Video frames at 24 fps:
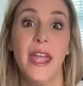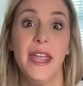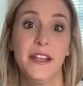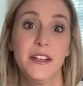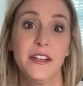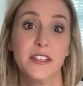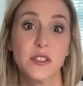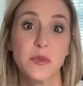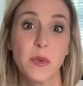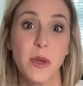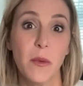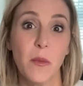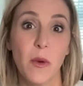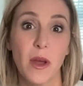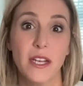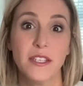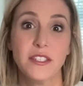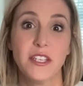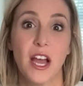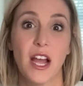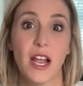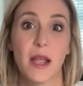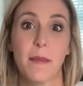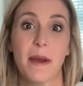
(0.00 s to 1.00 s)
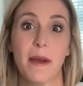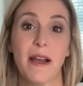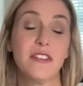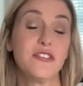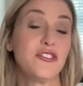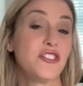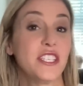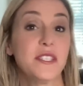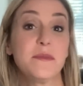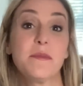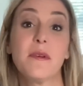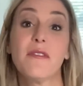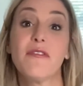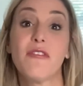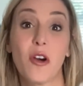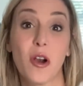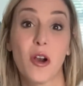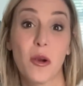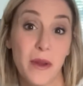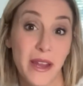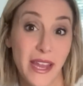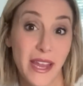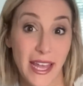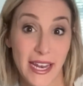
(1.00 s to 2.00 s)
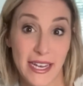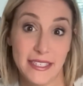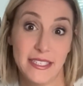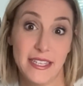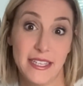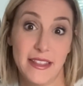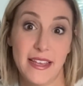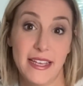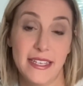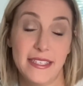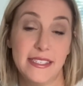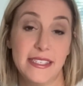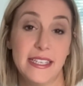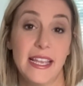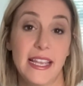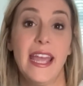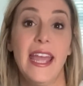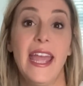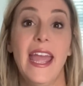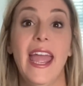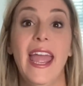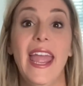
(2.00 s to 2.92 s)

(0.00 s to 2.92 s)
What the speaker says: Here's what I want to talk about just before we get into this.